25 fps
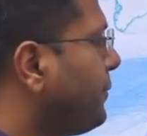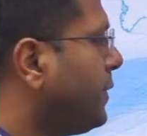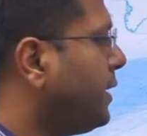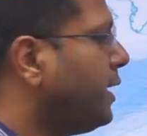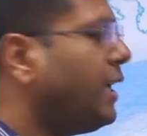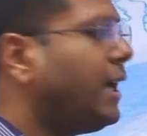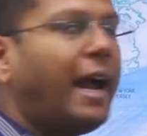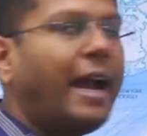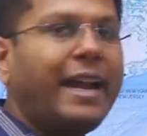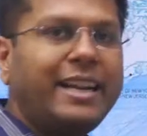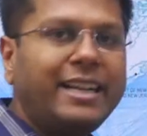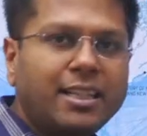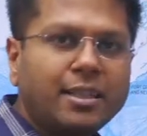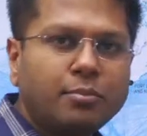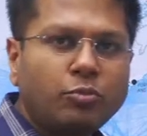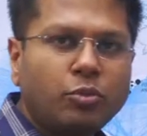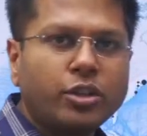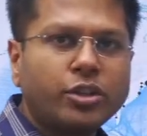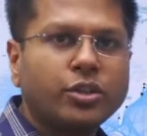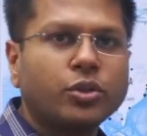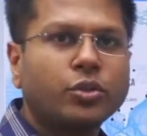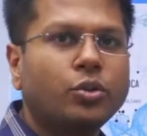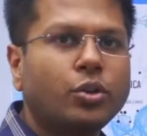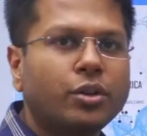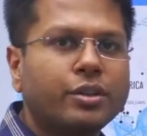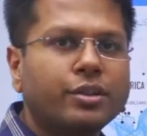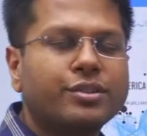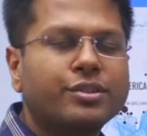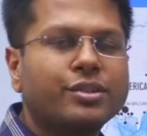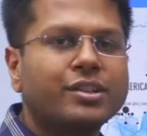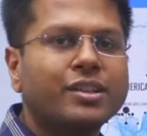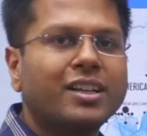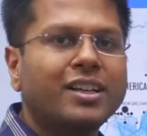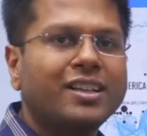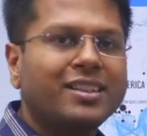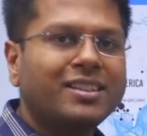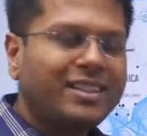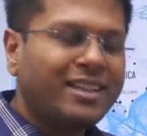The item or the goods,
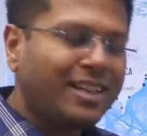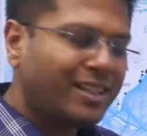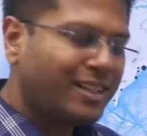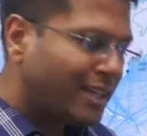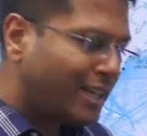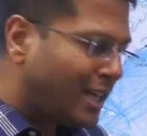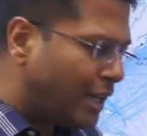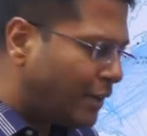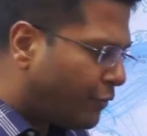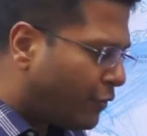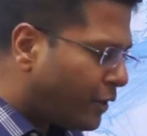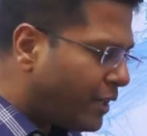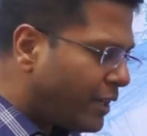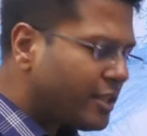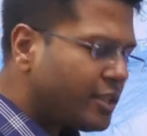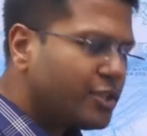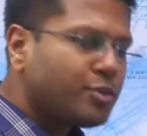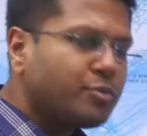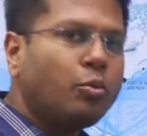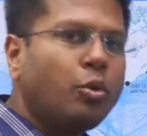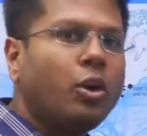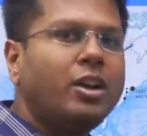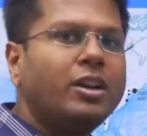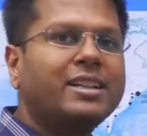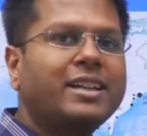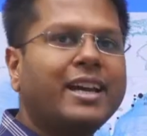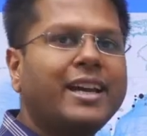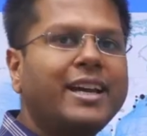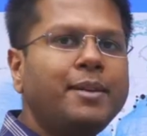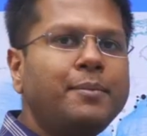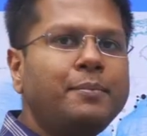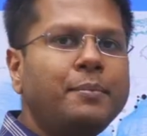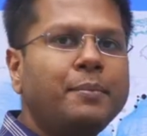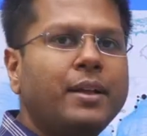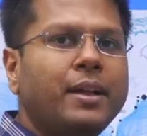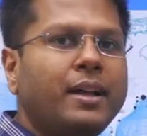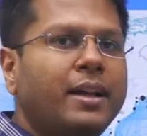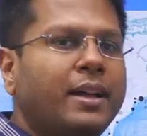they're there for a small time